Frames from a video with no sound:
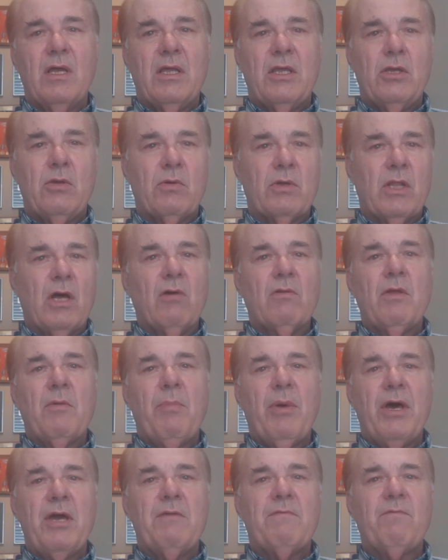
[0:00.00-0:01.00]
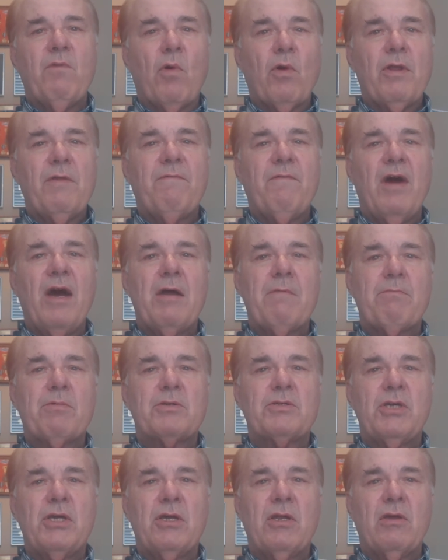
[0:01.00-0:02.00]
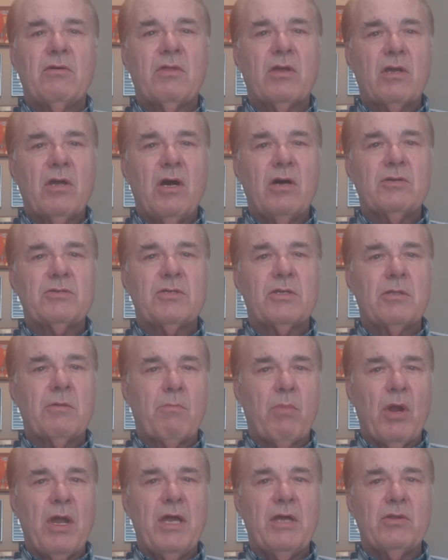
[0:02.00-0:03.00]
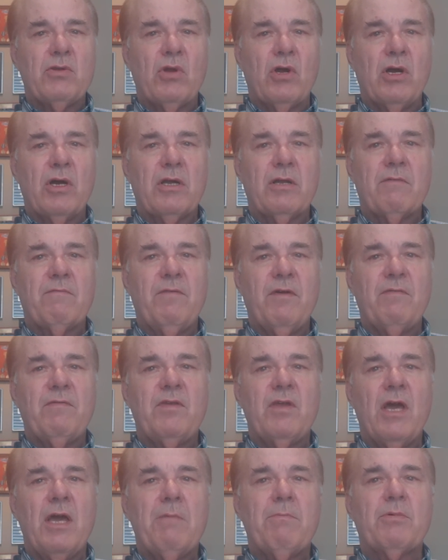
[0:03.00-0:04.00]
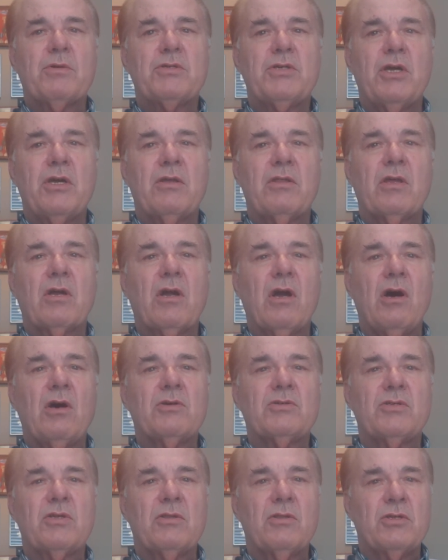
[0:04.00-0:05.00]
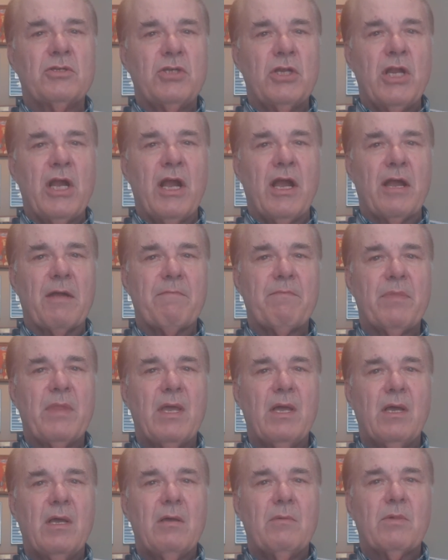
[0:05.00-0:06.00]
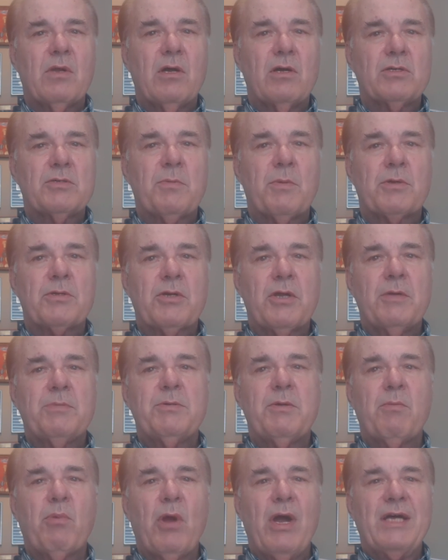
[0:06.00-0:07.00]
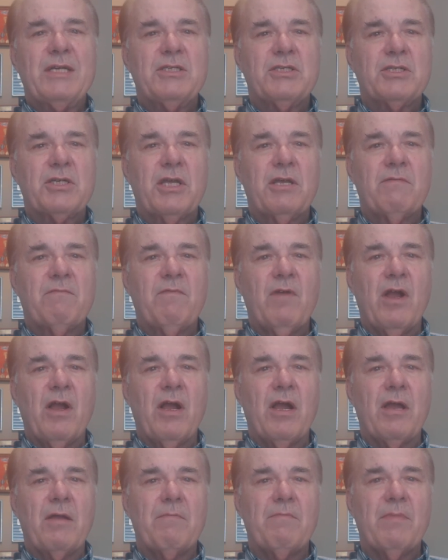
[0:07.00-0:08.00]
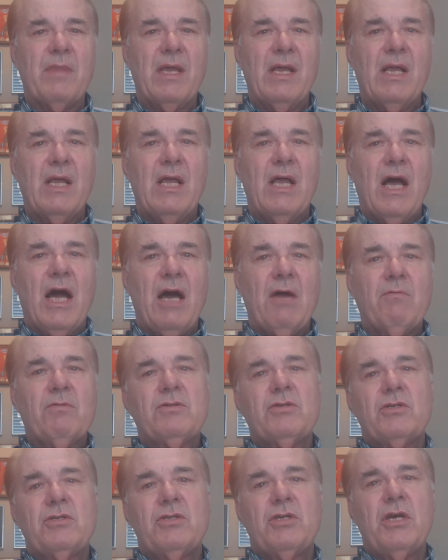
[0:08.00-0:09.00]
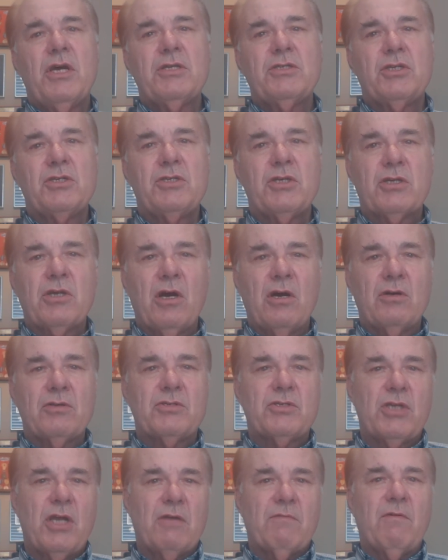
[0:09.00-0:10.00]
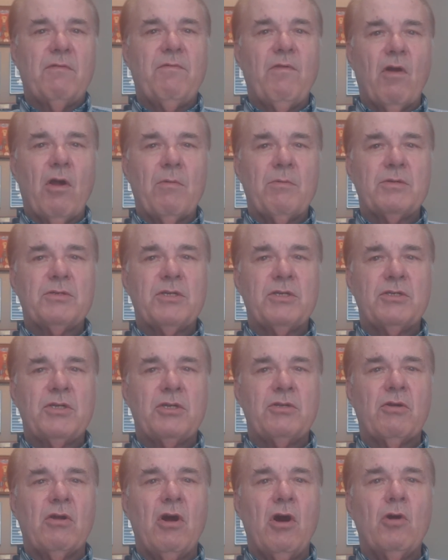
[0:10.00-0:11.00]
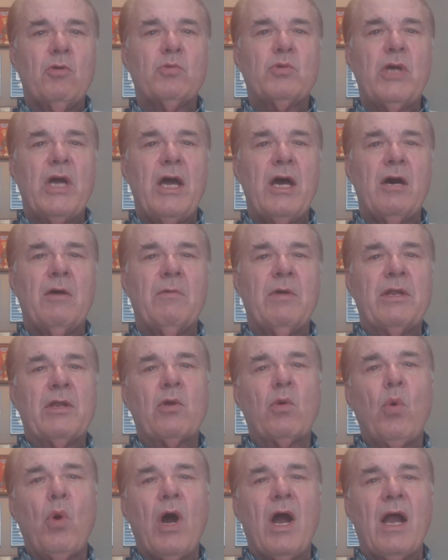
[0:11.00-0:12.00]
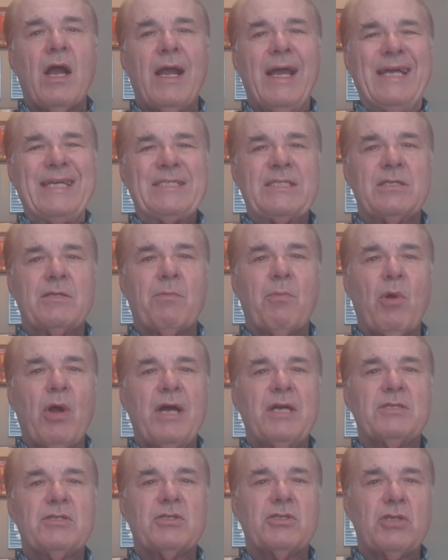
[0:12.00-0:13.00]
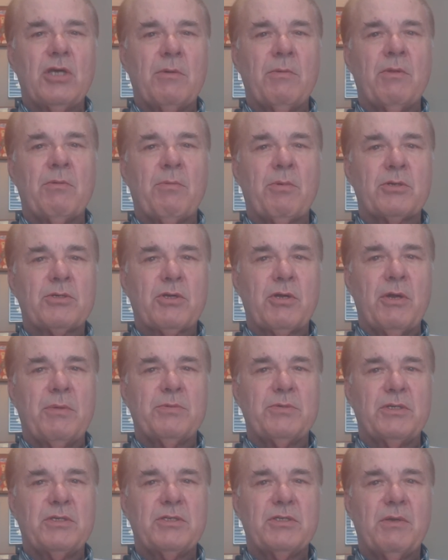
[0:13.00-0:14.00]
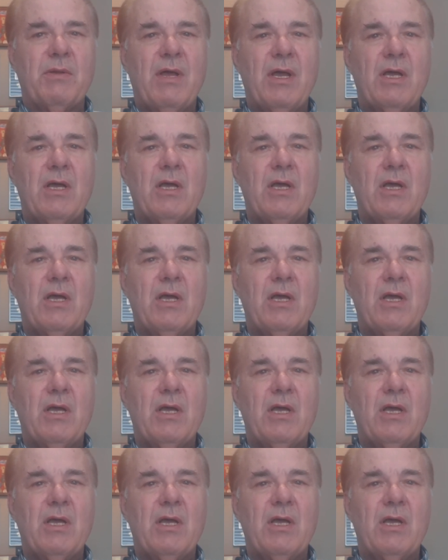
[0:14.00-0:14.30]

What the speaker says: You will only pay 45% of the cost of the brand drug and 58% of the cost of the generic, because prescription prices can vary. I would suggest that you call several pharmacies in your hometown and inquire as to the price of some of your prescriptions.